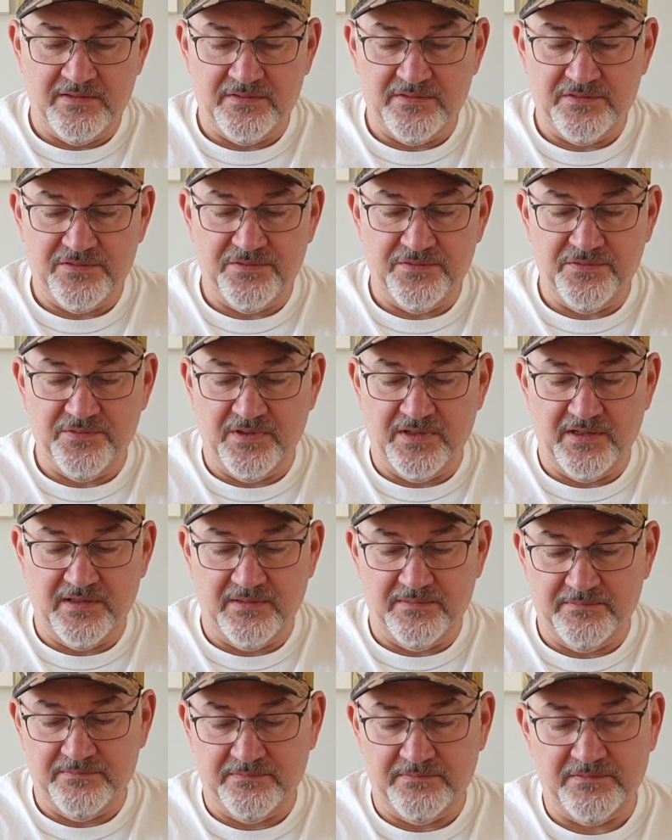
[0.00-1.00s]

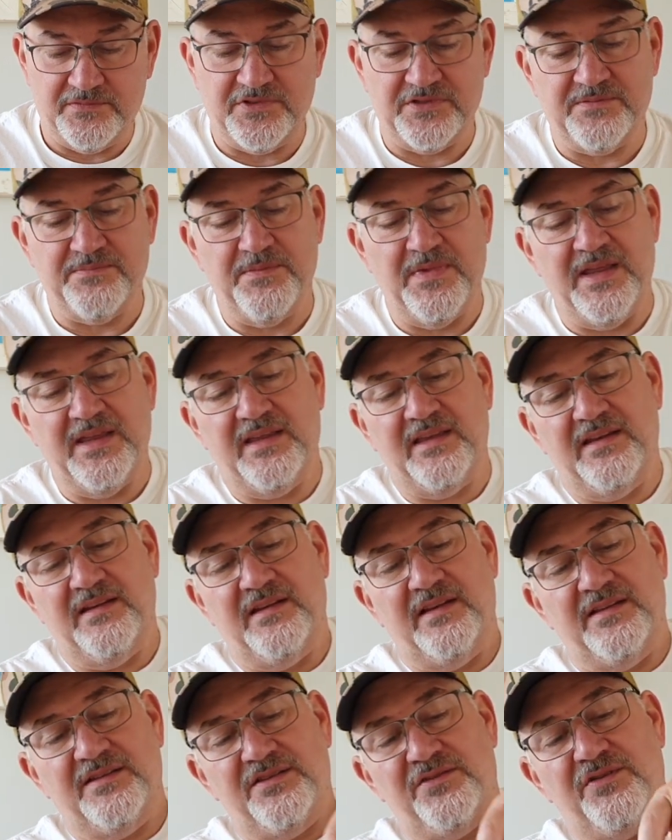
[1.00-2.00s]
just make it
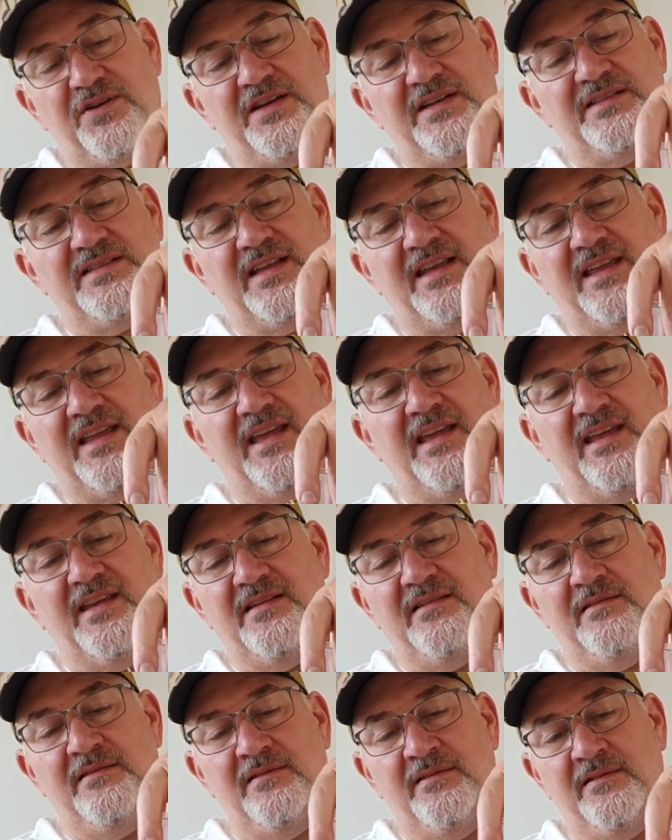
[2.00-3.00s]
as straight as I
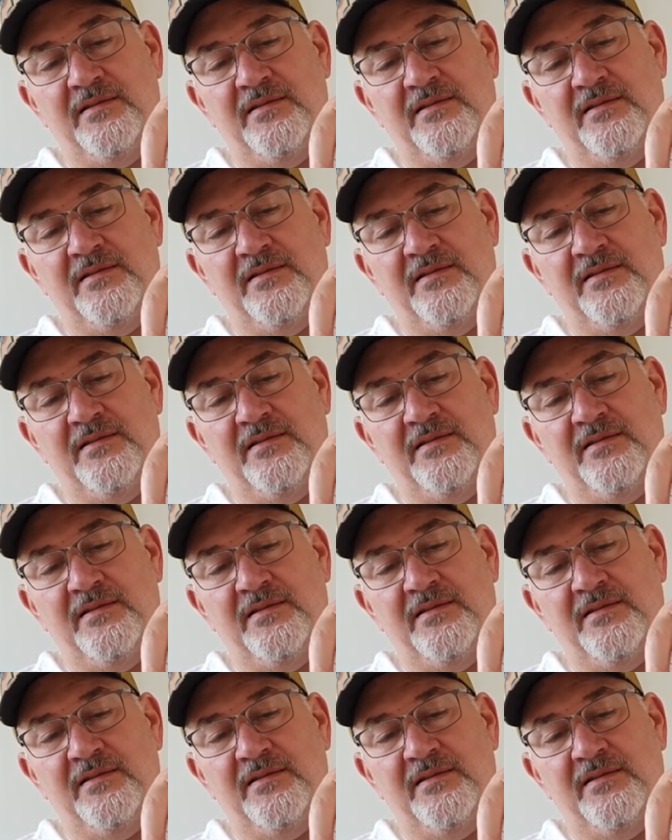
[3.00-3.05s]
can.